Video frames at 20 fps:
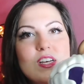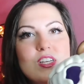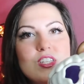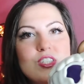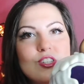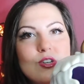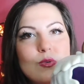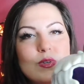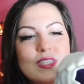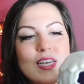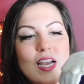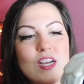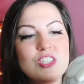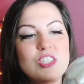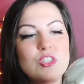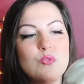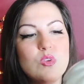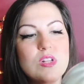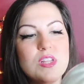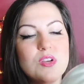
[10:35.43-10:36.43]
So it's
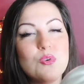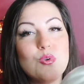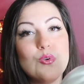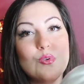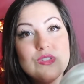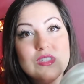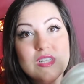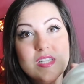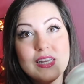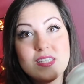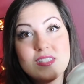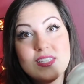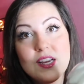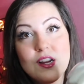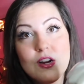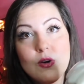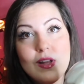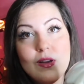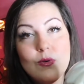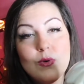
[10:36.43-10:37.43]
actually really cool to like
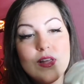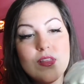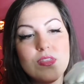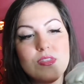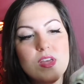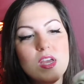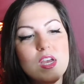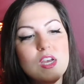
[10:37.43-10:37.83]
decorate with.